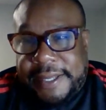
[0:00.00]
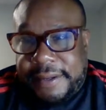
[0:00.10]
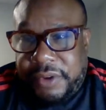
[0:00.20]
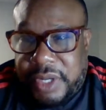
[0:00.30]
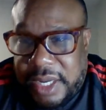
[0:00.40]

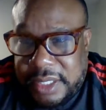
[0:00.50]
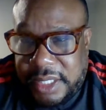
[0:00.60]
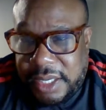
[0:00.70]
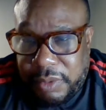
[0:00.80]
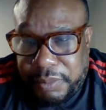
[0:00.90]
you guys
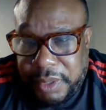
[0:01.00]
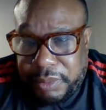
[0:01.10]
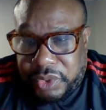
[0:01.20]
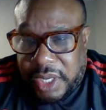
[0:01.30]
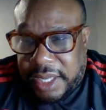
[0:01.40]
hear what
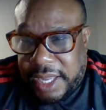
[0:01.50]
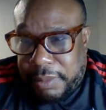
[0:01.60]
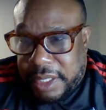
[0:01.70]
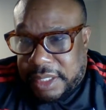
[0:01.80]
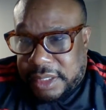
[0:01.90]
people say. I can't
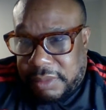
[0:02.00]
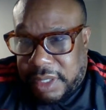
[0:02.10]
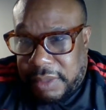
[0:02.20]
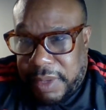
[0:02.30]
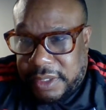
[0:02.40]
make this up.
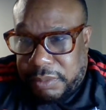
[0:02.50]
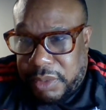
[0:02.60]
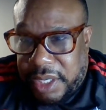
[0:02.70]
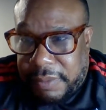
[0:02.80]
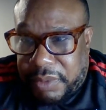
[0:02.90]
They make some
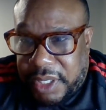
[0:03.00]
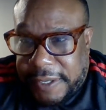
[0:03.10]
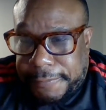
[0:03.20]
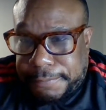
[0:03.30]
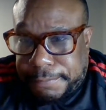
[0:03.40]
money up
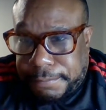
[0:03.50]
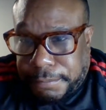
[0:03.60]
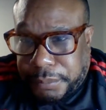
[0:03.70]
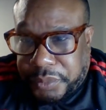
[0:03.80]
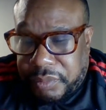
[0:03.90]
there.
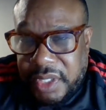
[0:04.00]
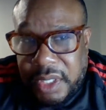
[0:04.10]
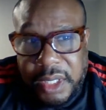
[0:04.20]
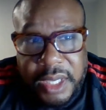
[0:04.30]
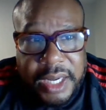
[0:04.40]

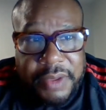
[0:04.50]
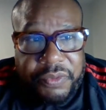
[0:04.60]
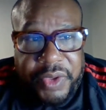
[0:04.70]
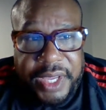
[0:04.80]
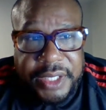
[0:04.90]
And they
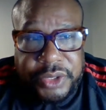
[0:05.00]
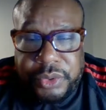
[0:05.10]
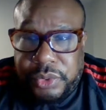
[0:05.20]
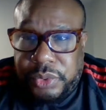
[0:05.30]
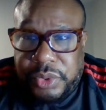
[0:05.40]
feed
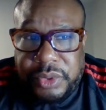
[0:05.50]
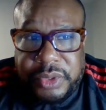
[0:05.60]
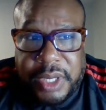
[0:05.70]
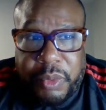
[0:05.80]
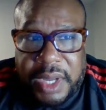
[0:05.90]
you,
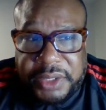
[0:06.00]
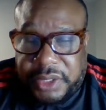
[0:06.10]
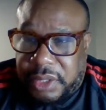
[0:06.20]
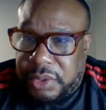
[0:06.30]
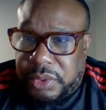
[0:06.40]
they wash your
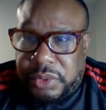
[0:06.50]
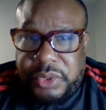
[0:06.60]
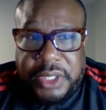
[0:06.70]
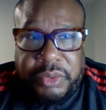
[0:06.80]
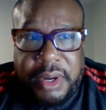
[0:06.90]
clothes,
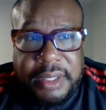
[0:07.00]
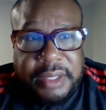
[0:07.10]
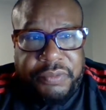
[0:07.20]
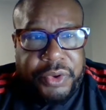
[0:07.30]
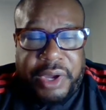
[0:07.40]
they do
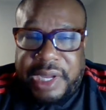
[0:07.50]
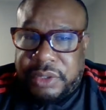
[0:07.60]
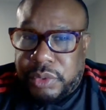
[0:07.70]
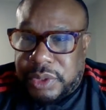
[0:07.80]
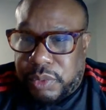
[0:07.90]
everything for you. All you got to
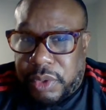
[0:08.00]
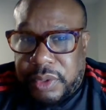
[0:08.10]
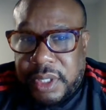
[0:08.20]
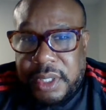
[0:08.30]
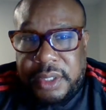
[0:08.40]
do is
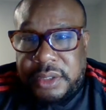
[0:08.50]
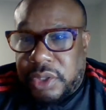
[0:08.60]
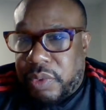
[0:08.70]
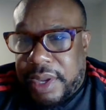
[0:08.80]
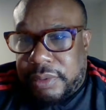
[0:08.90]
work. So
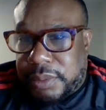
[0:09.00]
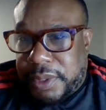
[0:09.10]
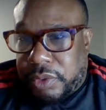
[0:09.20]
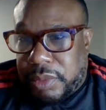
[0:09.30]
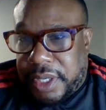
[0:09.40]
you ain't going to
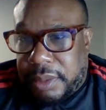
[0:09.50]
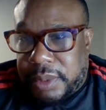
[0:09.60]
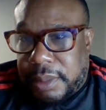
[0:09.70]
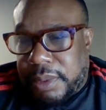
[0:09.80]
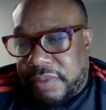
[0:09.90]
spend no money up
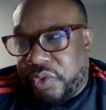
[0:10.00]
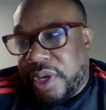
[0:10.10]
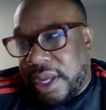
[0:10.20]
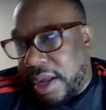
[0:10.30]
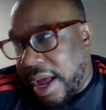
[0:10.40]
there. But if you
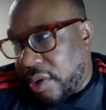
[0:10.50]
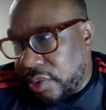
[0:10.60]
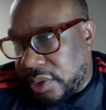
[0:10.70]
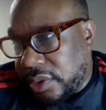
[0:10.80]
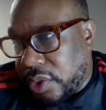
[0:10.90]
got a
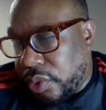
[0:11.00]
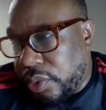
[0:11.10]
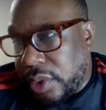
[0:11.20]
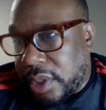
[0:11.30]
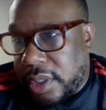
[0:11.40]
house note
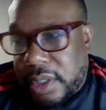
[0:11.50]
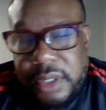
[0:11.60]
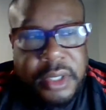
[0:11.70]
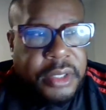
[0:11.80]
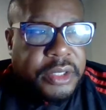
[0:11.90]
or
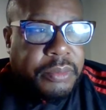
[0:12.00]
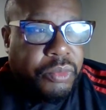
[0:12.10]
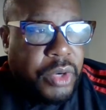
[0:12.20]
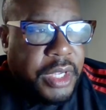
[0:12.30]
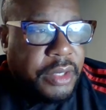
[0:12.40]
some
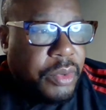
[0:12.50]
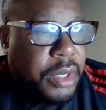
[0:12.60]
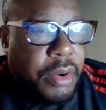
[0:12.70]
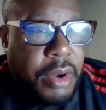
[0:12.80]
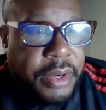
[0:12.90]
rent or a
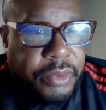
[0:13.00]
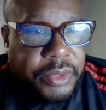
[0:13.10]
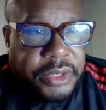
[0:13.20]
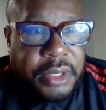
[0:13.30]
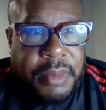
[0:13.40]
car note
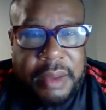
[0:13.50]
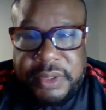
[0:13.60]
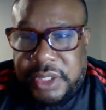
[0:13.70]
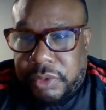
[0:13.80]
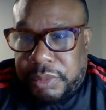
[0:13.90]
or something,
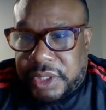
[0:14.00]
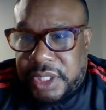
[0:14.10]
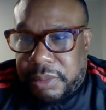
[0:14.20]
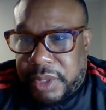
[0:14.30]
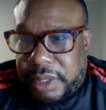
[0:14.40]
obviously you're going to be
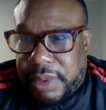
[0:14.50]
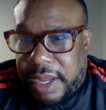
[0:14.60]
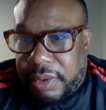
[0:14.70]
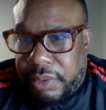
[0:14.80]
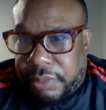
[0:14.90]
sending money
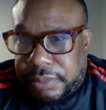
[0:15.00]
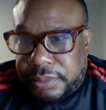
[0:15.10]
back home